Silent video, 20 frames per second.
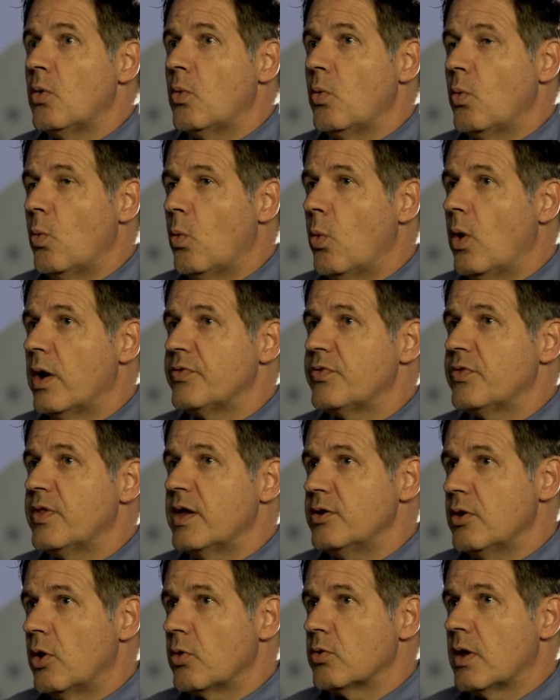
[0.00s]
what
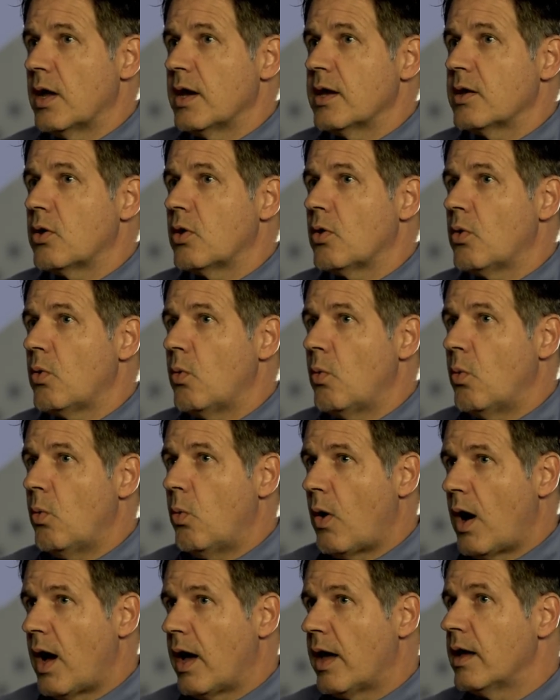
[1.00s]
they don't like,
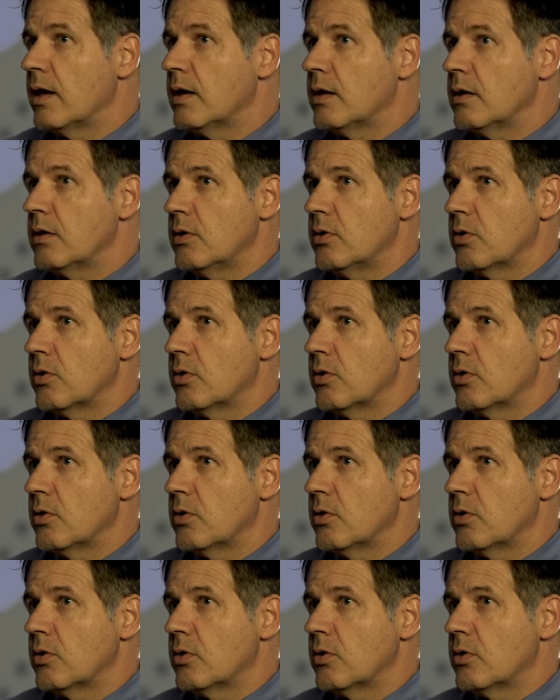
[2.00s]
why,